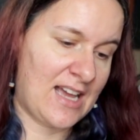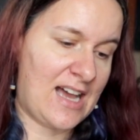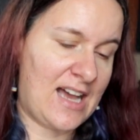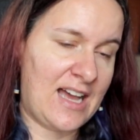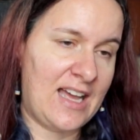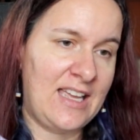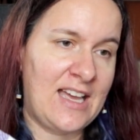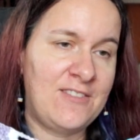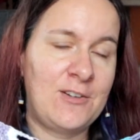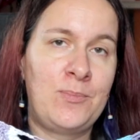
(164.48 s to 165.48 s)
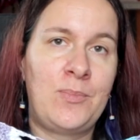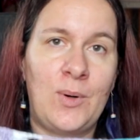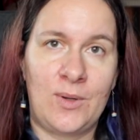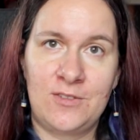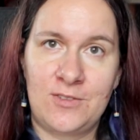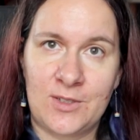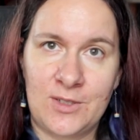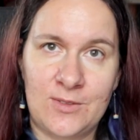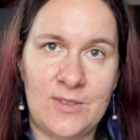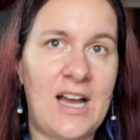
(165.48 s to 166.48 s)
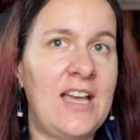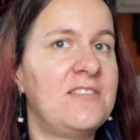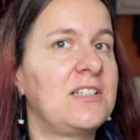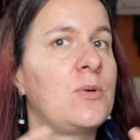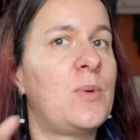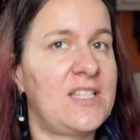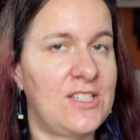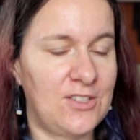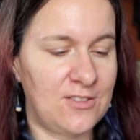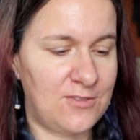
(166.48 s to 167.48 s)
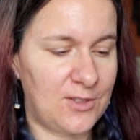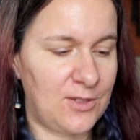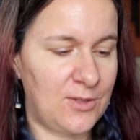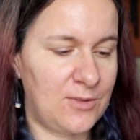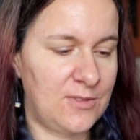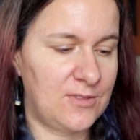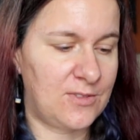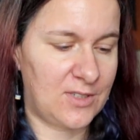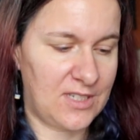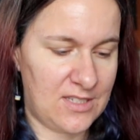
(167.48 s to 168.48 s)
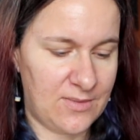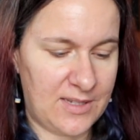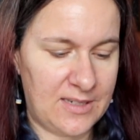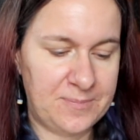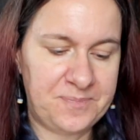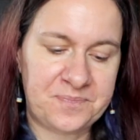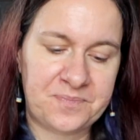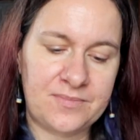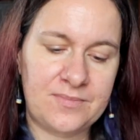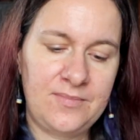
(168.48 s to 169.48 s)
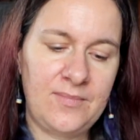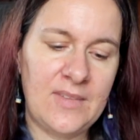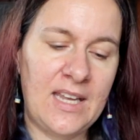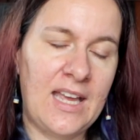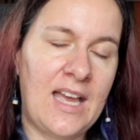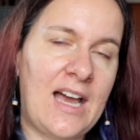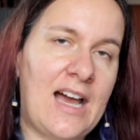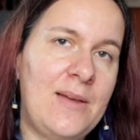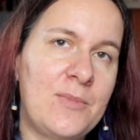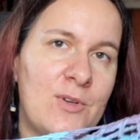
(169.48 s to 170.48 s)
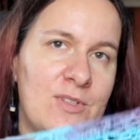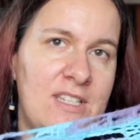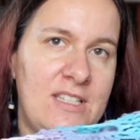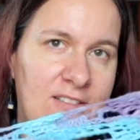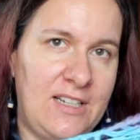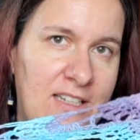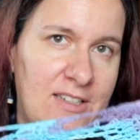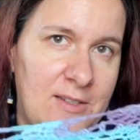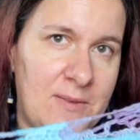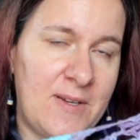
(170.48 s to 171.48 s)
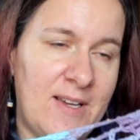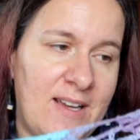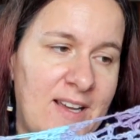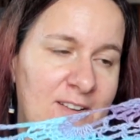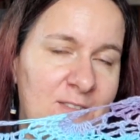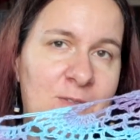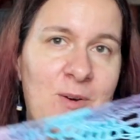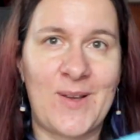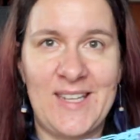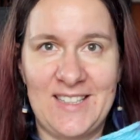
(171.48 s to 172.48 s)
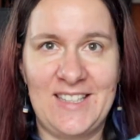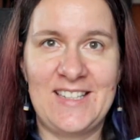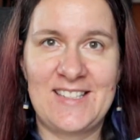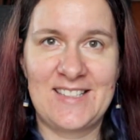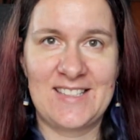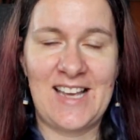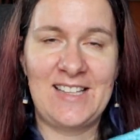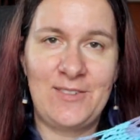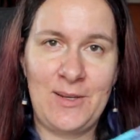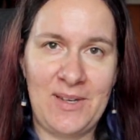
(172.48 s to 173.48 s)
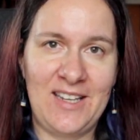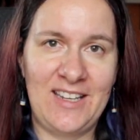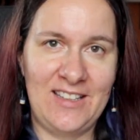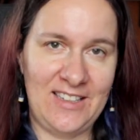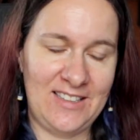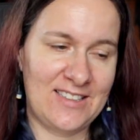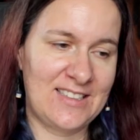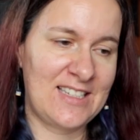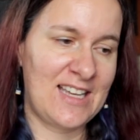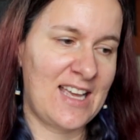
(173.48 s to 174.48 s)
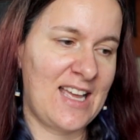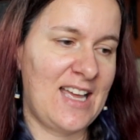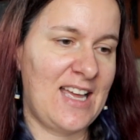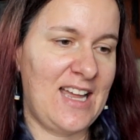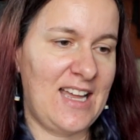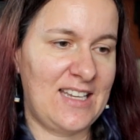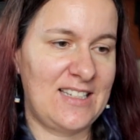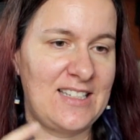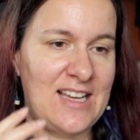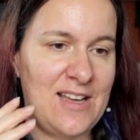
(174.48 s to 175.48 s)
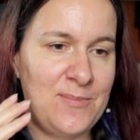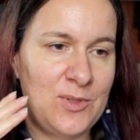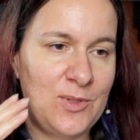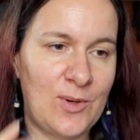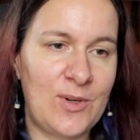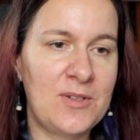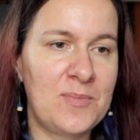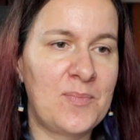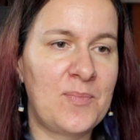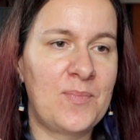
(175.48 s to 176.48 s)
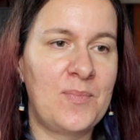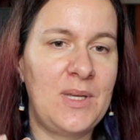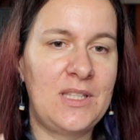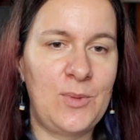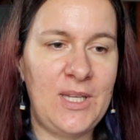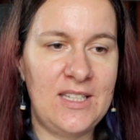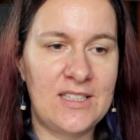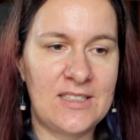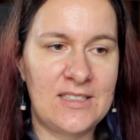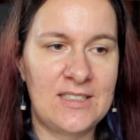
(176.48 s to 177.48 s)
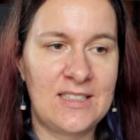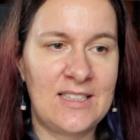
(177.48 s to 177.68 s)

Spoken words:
I have a poll for you. I have a question for you for this one. I'm considering frogging this and remaking it, and I'm torn between